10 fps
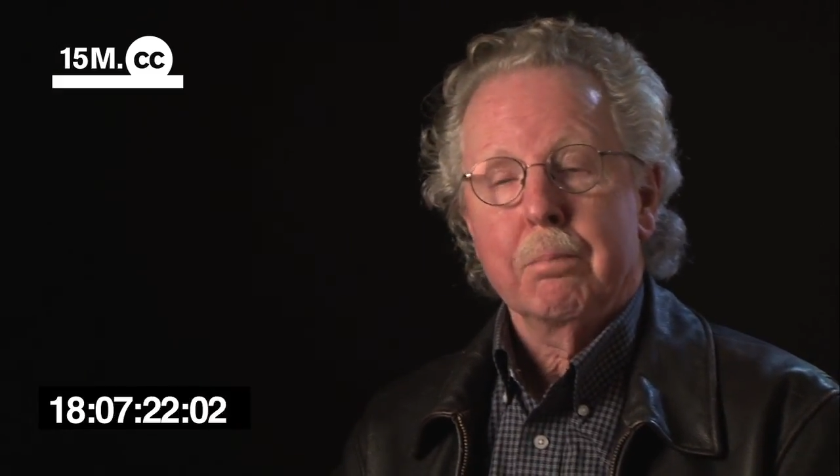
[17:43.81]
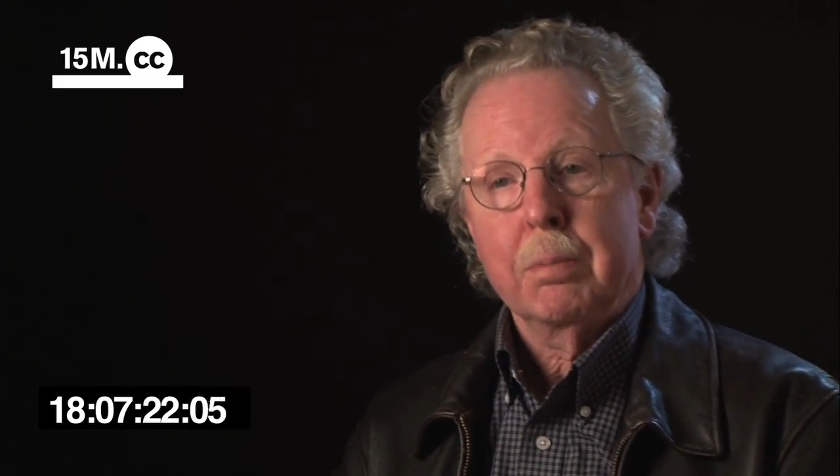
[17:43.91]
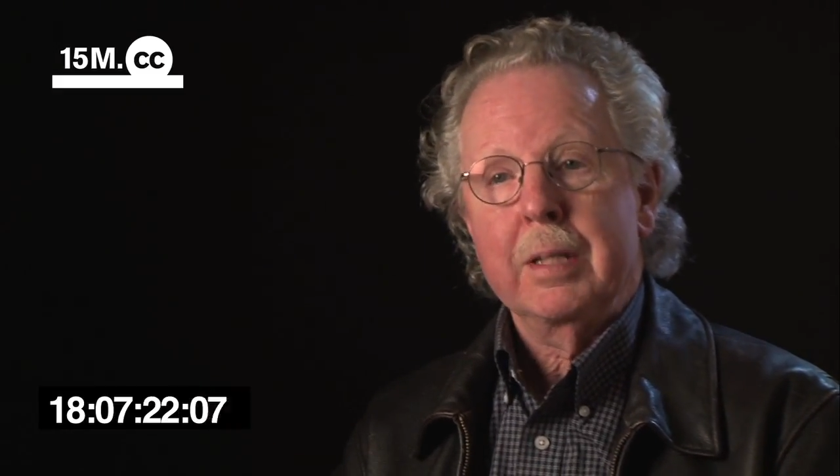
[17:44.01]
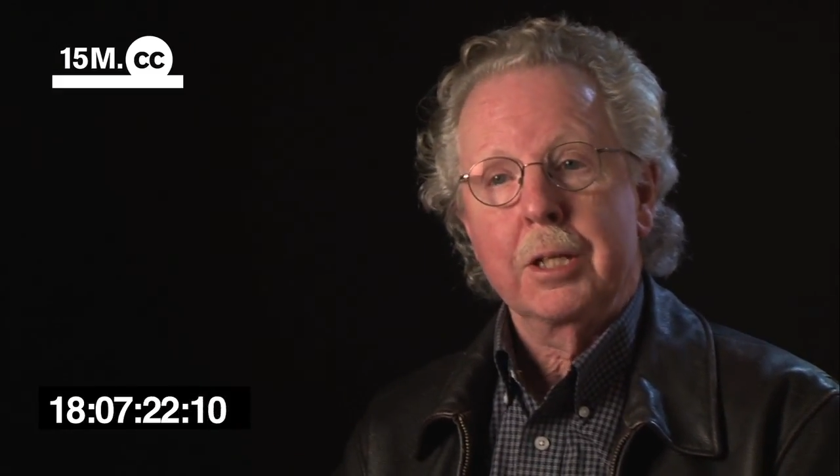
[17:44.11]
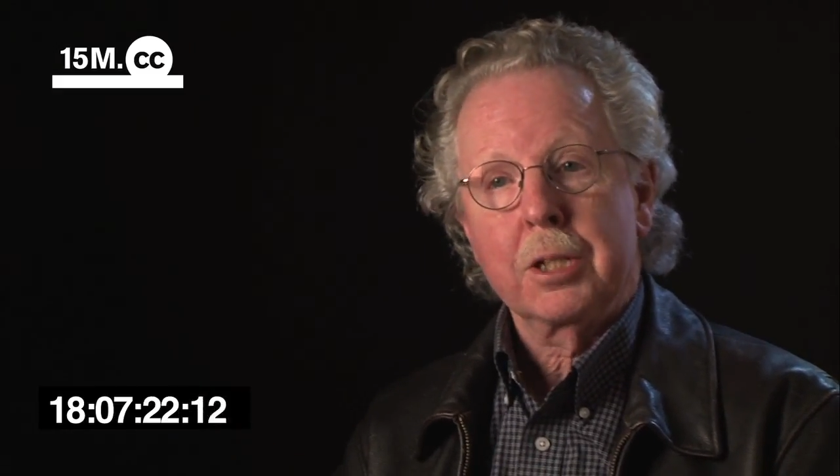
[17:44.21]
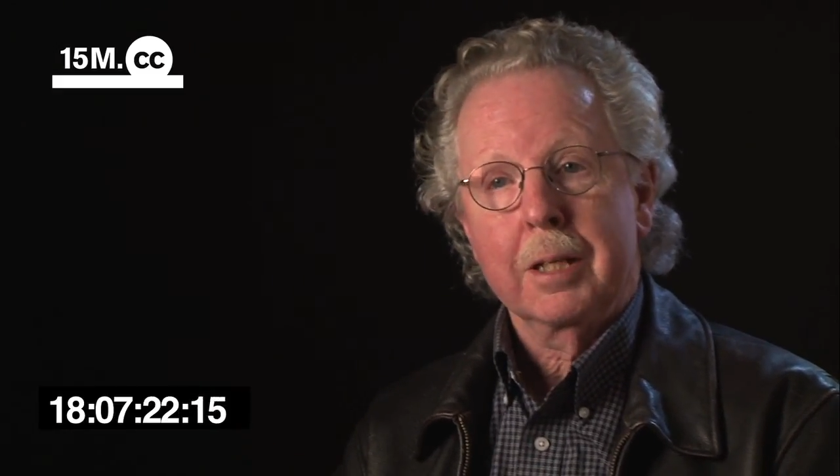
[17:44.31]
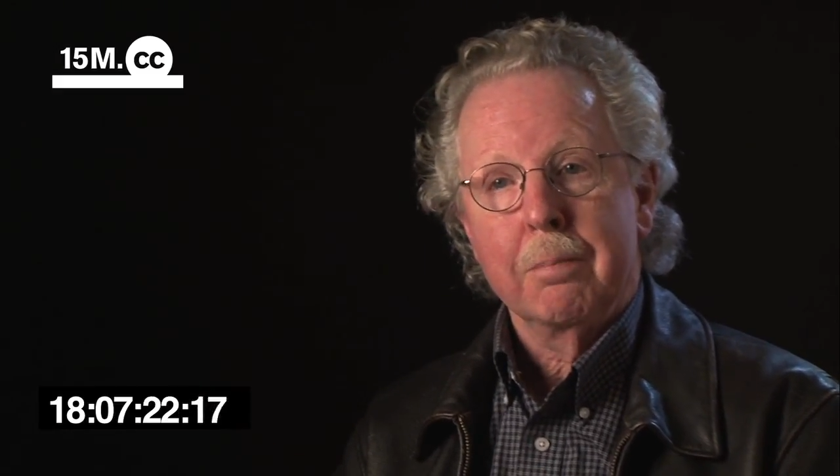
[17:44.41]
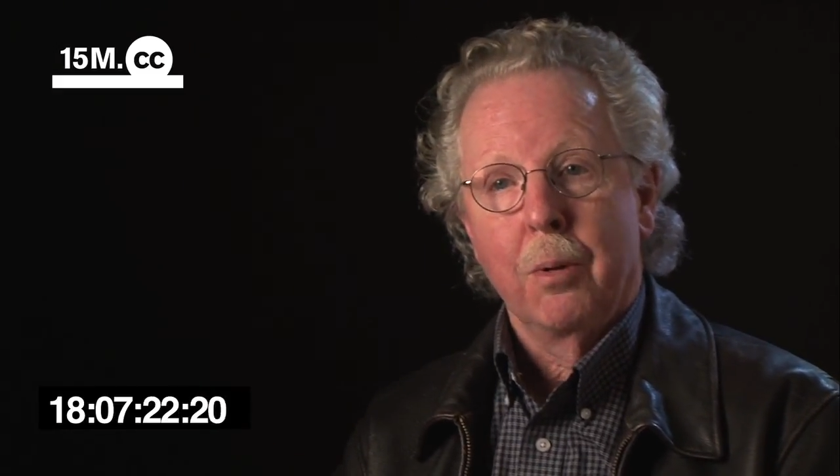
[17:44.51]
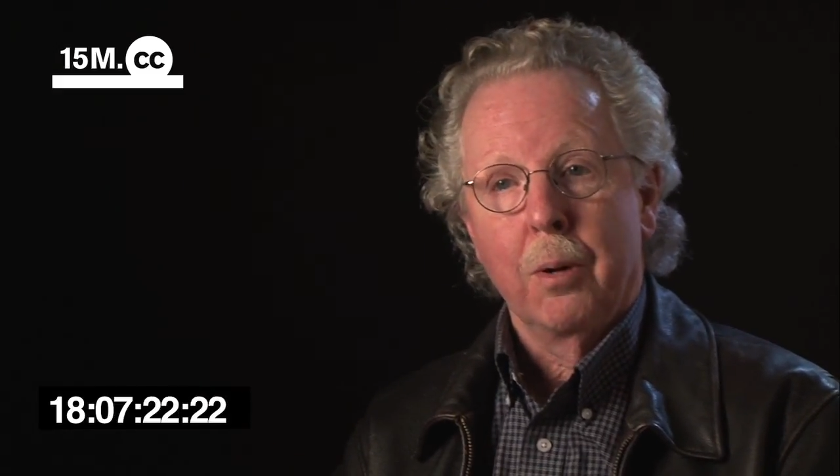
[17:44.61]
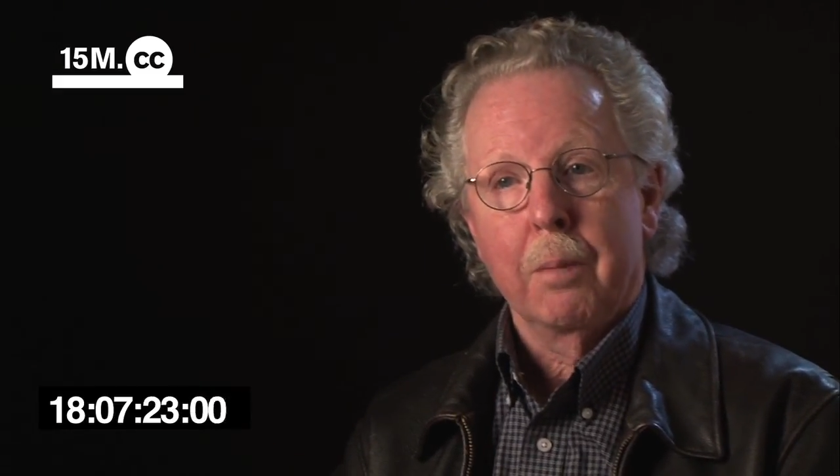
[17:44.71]
potentially
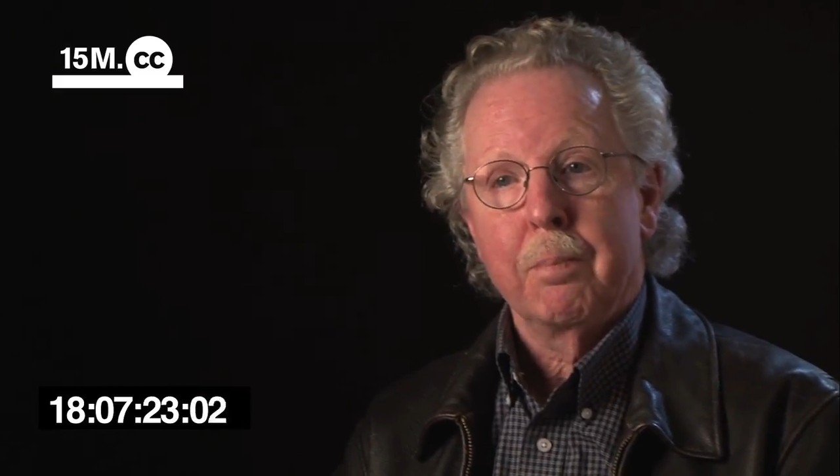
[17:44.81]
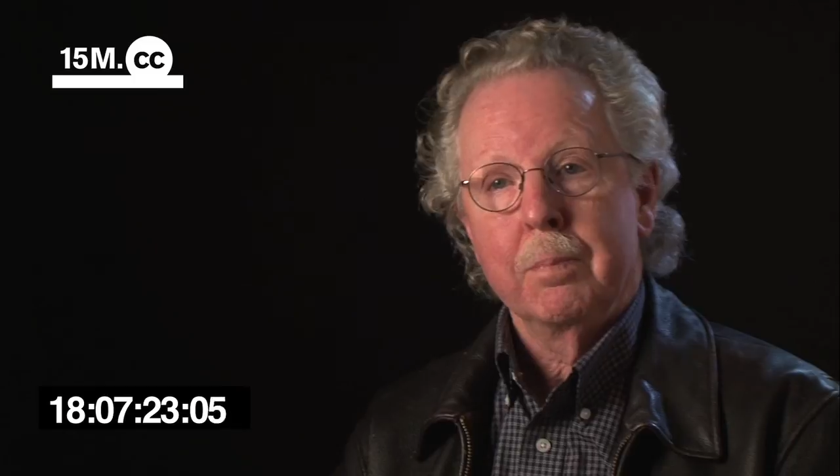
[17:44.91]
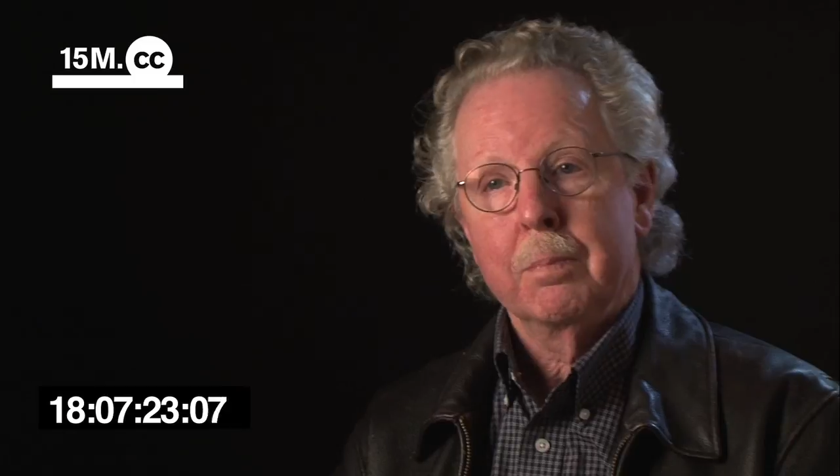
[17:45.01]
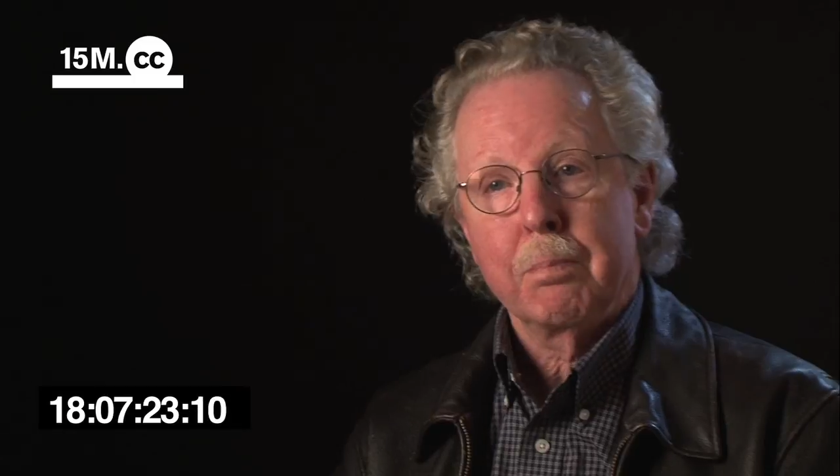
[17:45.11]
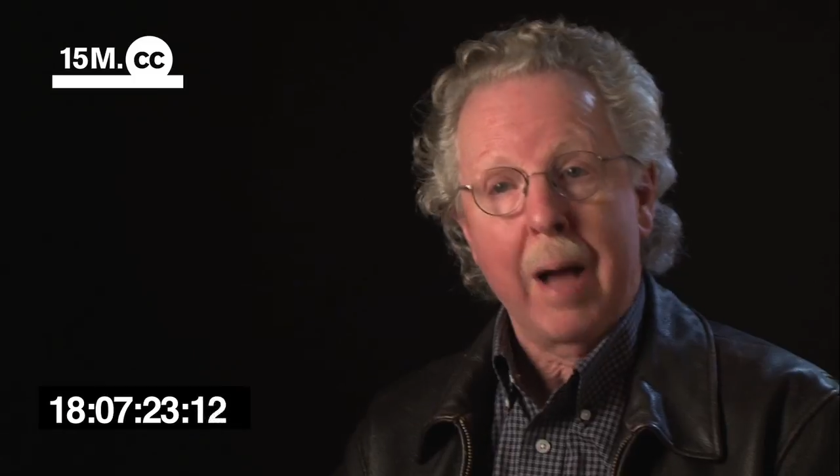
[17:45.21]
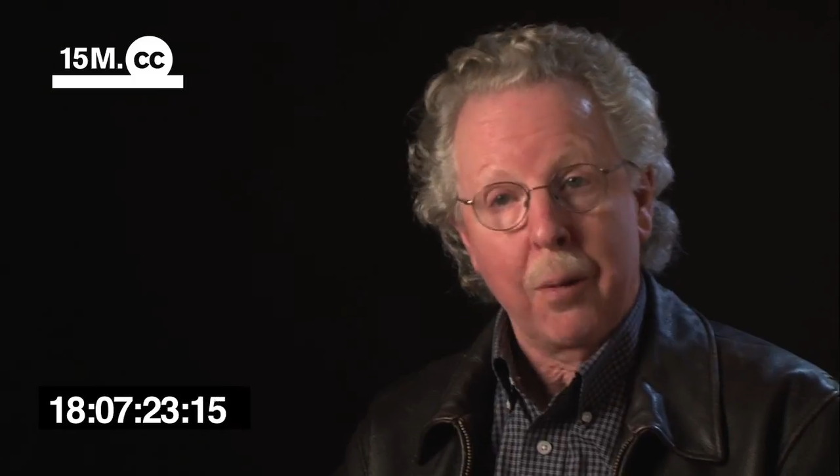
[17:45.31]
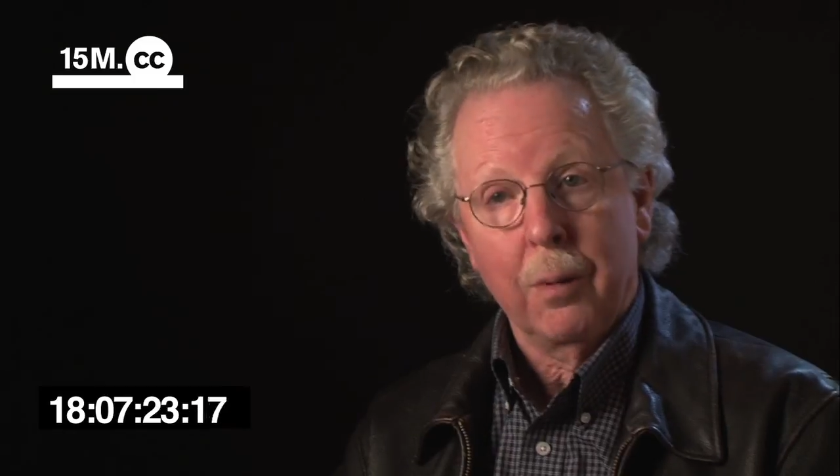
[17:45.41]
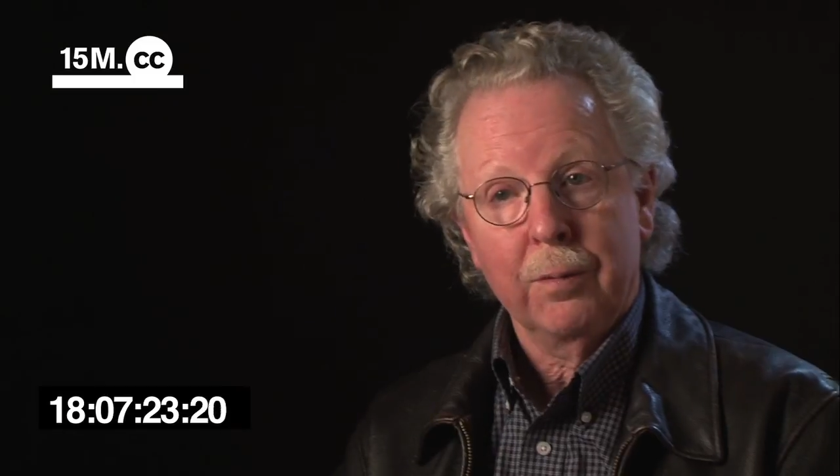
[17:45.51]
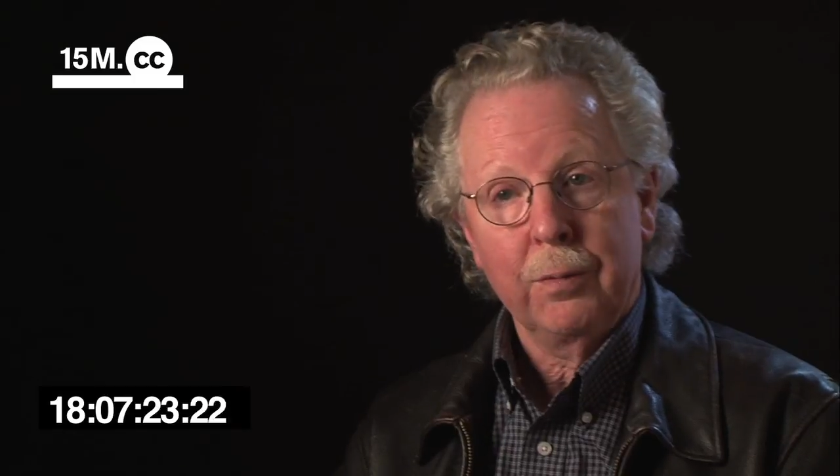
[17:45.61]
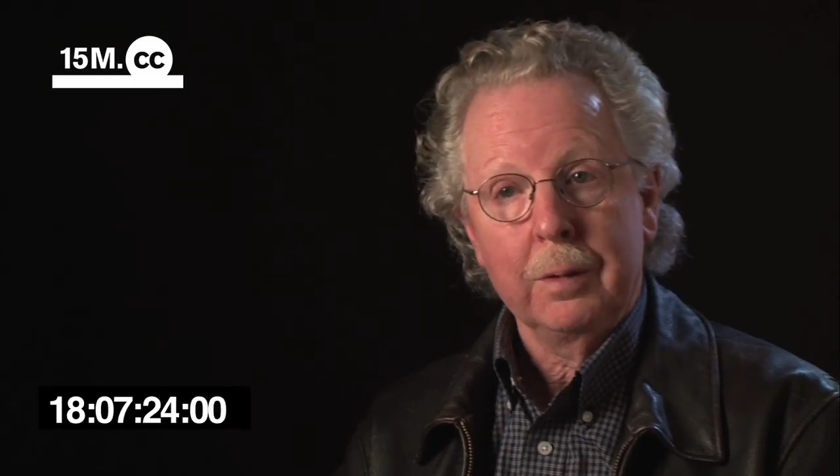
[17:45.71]
more
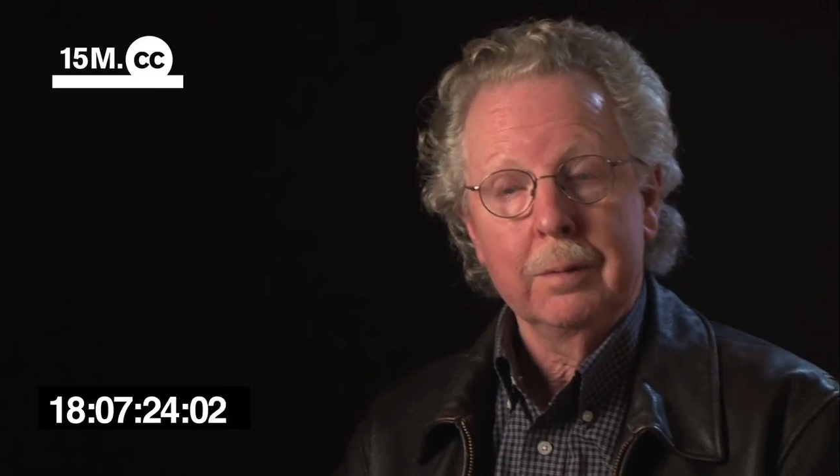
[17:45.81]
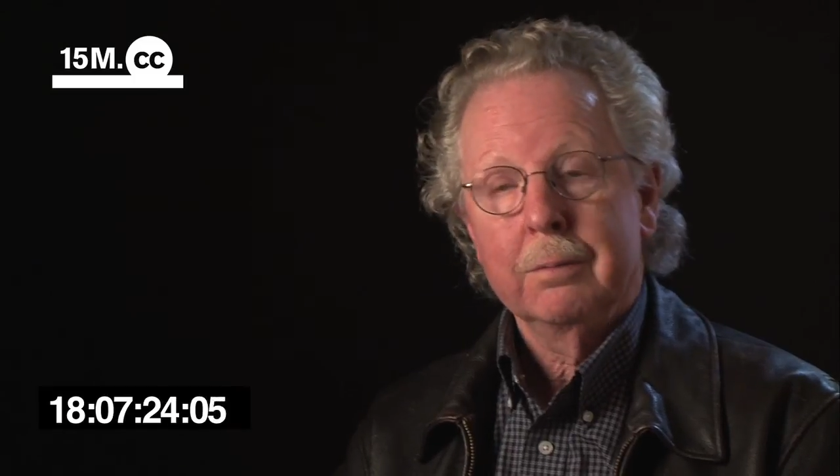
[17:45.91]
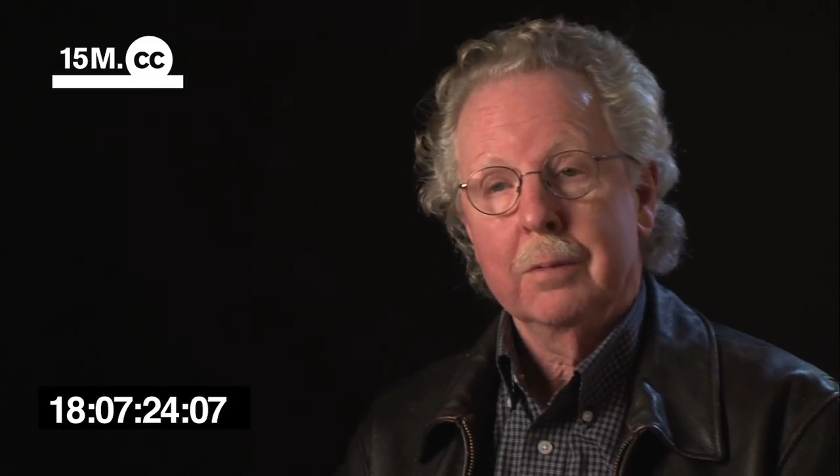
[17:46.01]
powerful